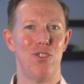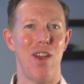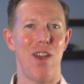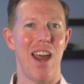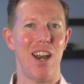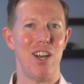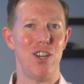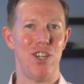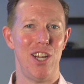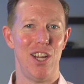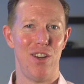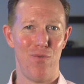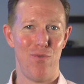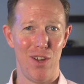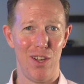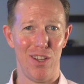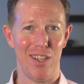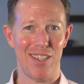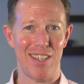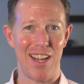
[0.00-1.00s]
strategy in
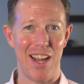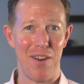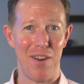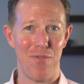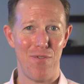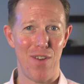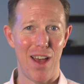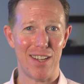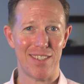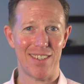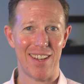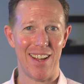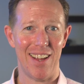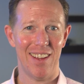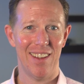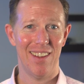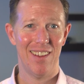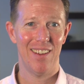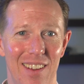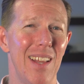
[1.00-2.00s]
real estate
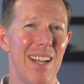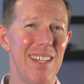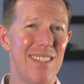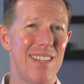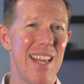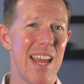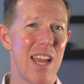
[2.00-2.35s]
investing. Let's